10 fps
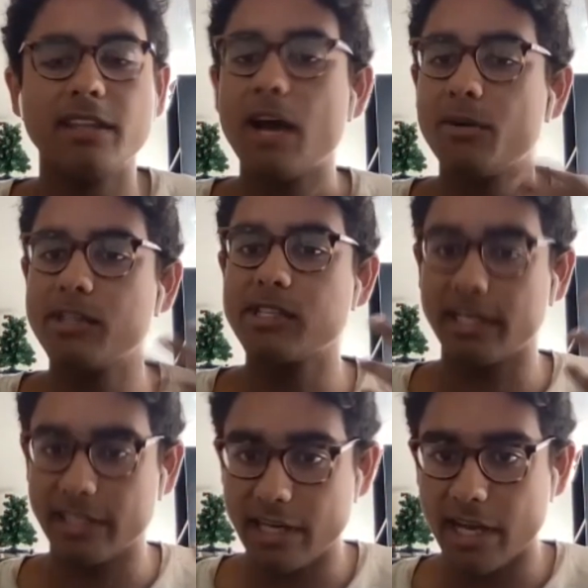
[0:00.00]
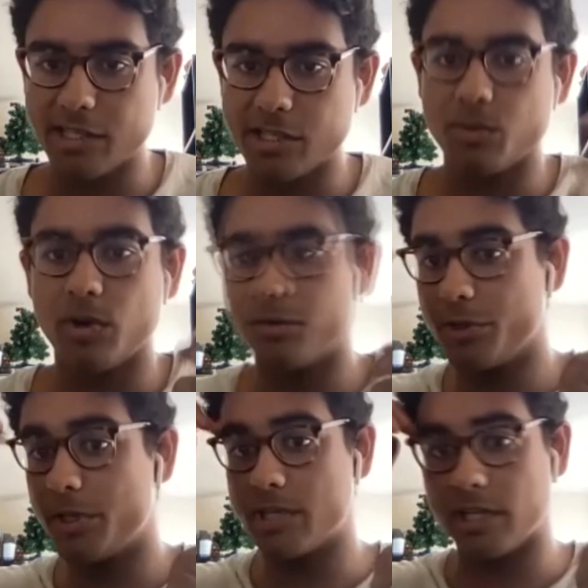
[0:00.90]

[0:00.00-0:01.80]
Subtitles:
that one's like the nicest one for you to